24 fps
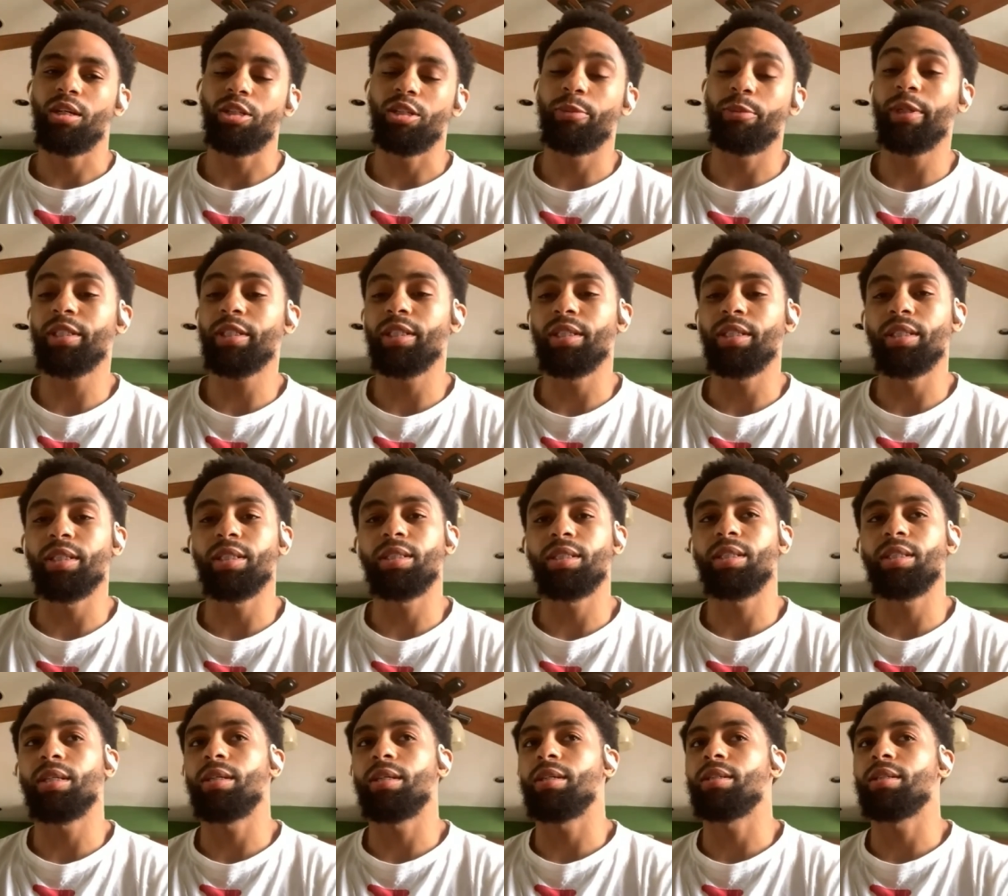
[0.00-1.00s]
especially in the
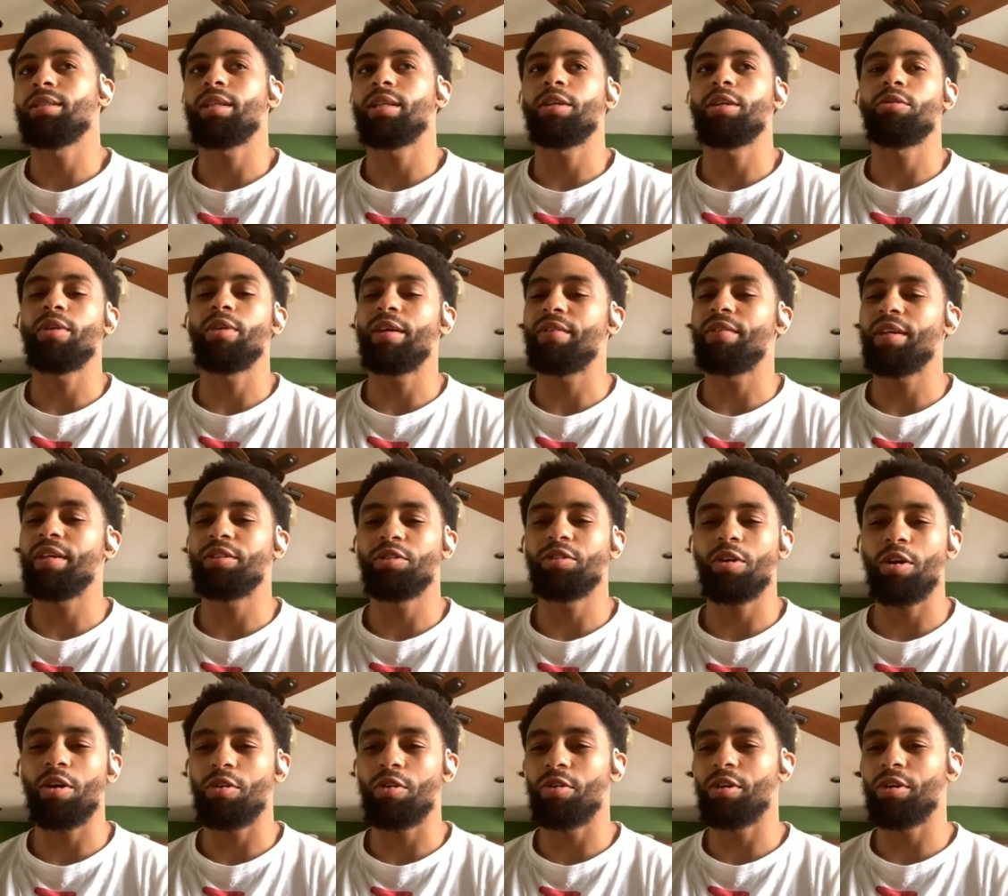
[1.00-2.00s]
city, it's like you have that
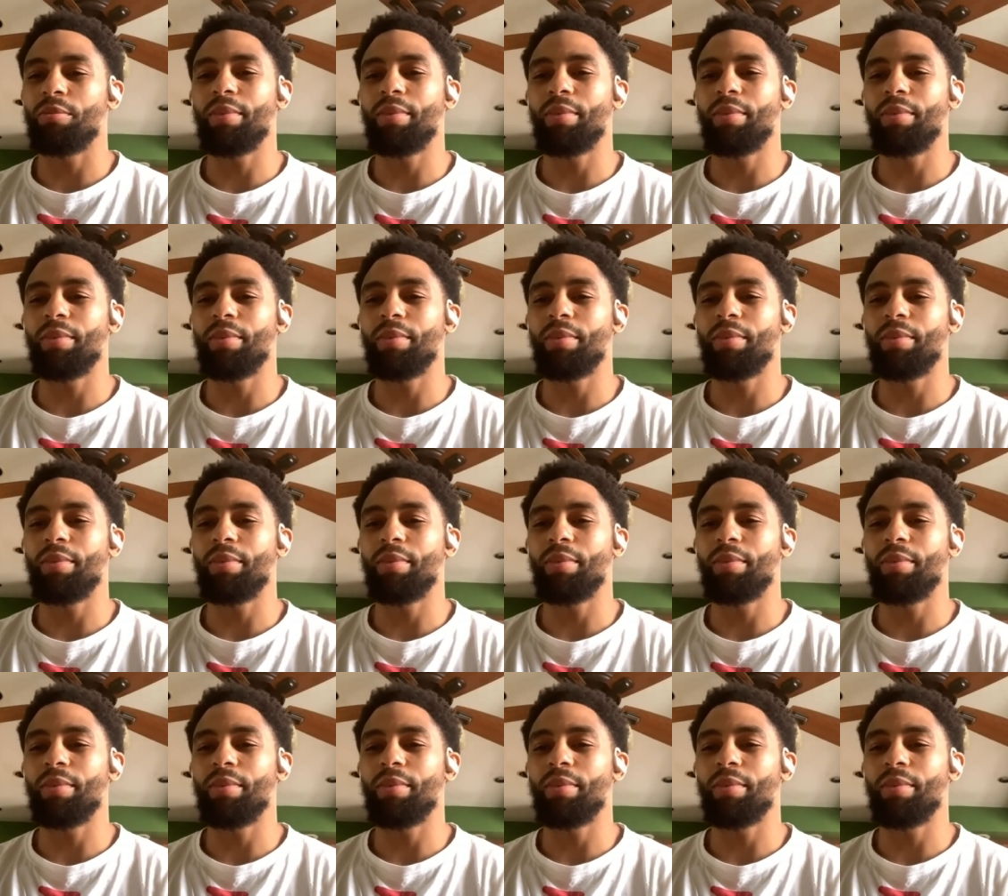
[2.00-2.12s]
target on